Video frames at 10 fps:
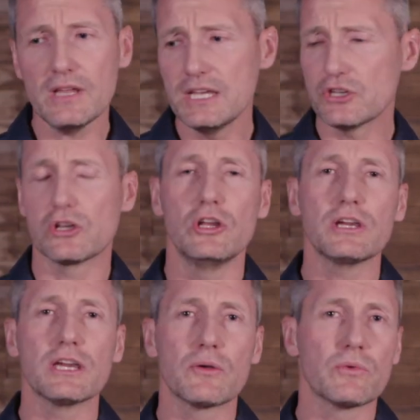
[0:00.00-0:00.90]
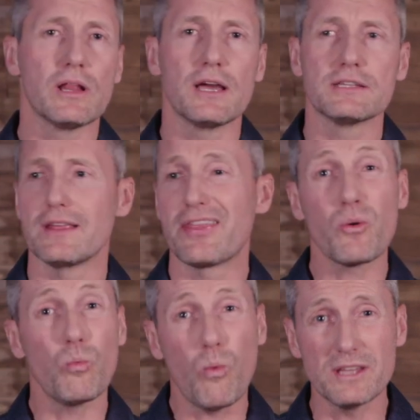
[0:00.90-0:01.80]
He took a look and realized
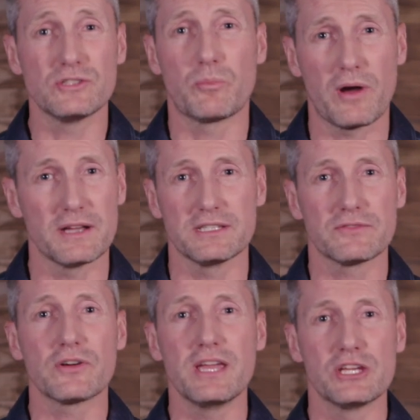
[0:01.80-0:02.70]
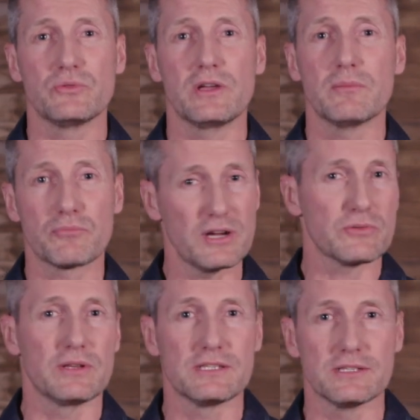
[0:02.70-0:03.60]
there was no process for issuing press
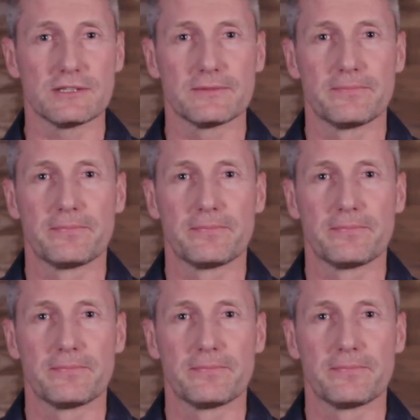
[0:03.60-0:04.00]
releases.